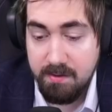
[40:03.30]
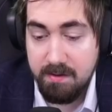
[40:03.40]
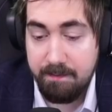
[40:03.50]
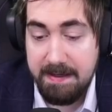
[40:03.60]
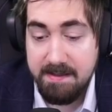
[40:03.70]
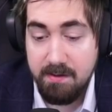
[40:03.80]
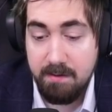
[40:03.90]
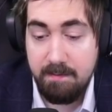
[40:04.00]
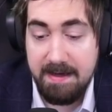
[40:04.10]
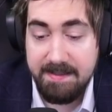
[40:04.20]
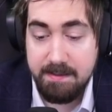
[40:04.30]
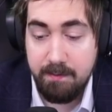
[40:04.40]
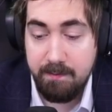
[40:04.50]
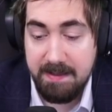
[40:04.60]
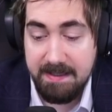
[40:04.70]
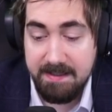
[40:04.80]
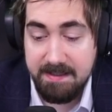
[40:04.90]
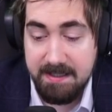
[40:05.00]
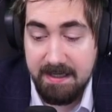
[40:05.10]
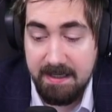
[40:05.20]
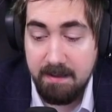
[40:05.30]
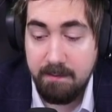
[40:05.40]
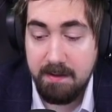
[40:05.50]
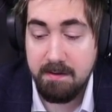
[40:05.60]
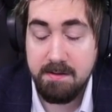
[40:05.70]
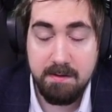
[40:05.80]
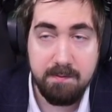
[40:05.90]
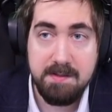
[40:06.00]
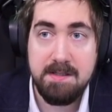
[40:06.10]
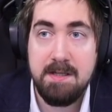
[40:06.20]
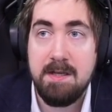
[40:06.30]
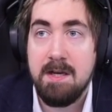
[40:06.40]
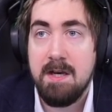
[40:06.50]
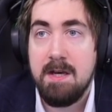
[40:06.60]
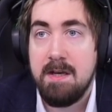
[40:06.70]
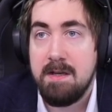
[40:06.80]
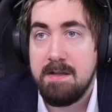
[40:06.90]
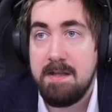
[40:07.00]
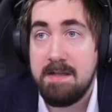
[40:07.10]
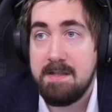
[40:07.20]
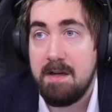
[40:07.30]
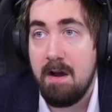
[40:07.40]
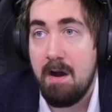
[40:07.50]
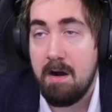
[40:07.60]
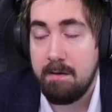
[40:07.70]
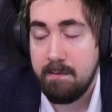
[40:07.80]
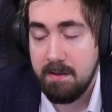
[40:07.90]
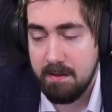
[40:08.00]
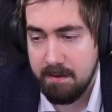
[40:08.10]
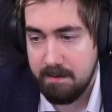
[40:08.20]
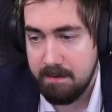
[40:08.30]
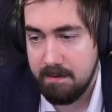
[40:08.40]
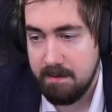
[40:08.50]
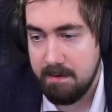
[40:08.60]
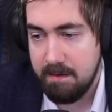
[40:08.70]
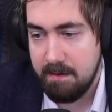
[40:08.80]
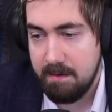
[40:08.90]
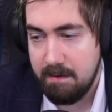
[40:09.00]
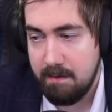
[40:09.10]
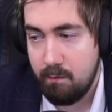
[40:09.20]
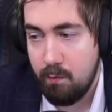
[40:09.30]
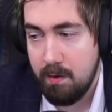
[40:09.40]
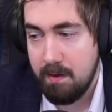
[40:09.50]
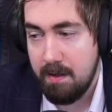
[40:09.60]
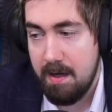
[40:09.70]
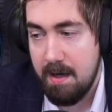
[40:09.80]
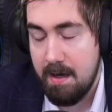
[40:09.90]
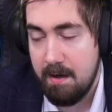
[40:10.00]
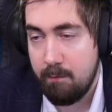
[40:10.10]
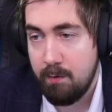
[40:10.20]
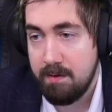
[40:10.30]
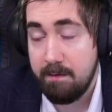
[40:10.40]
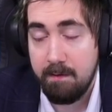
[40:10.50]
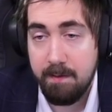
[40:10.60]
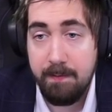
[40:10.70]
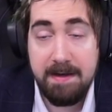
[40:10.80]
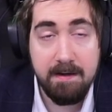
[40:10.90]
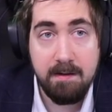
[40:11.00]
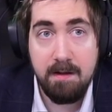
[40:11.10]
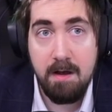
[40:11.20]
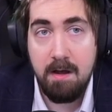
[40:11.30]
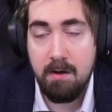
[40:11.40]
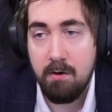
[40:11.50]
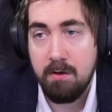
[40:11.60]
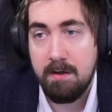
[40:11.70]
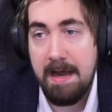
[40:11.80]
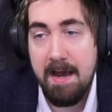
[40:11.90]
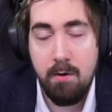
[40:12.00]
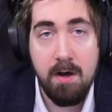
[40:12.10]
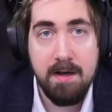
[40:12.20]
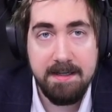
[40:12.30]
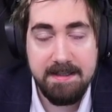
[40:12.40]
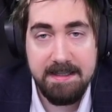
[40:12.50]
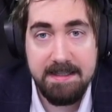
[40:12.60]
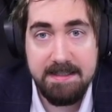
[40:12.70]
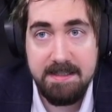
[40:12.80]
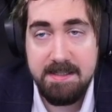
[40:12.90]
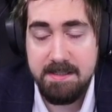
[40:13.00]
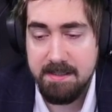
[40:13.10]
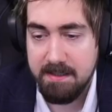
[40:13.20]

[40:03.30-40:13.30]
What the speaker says: depends on the maximum hit taken, because obviously things like armor will depend a lot on how high the hit is.